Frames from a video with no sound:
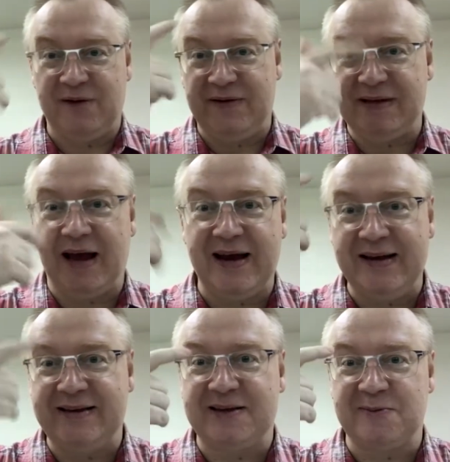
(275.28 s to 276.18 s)
of his
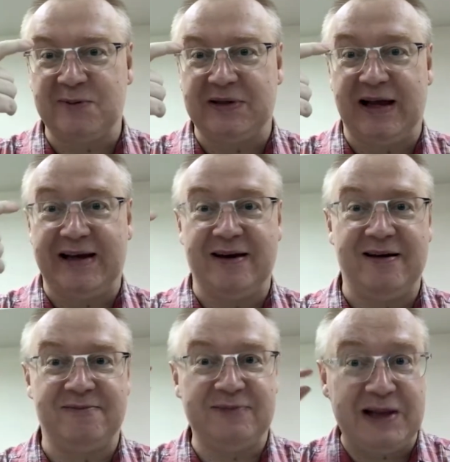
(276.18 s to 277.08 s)
eyes was like
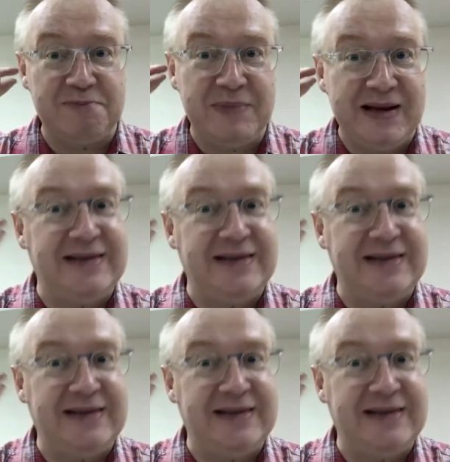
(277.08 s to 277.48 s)
a mini